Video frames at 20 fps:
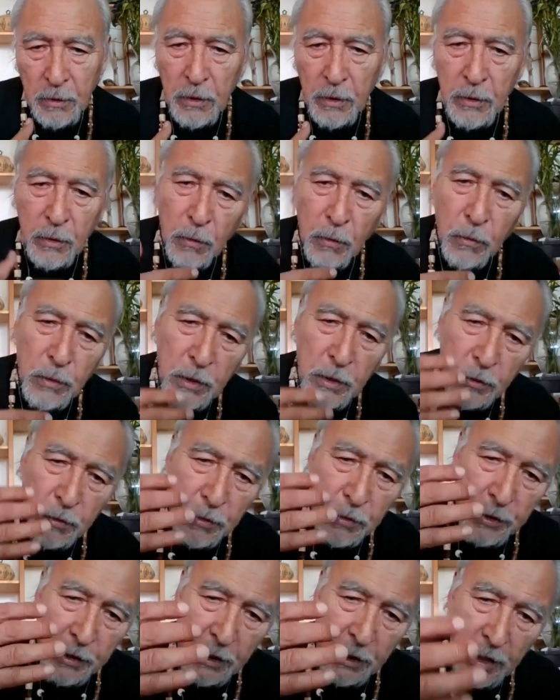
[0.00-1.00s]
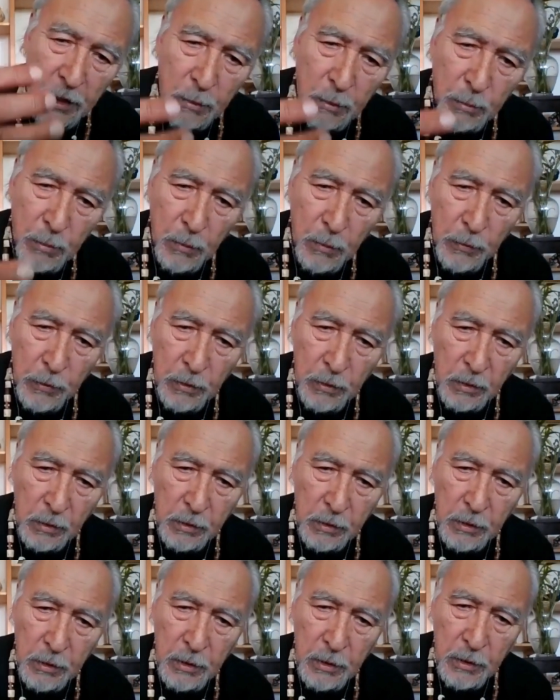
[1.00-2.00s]
not only to the animal
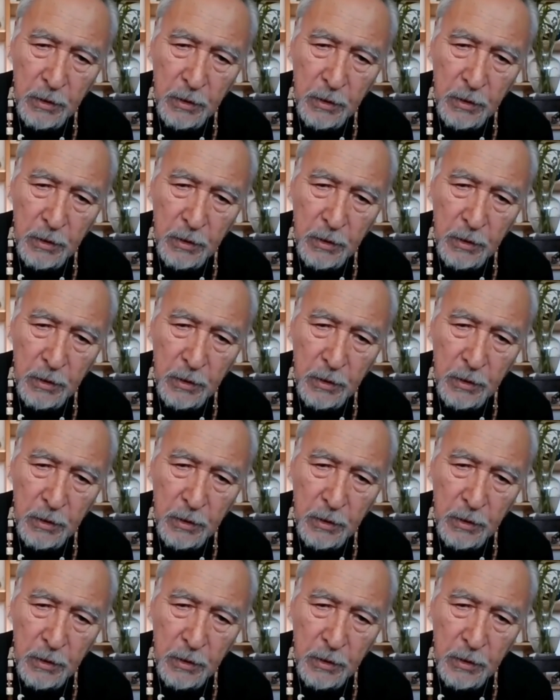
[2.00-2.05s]
world,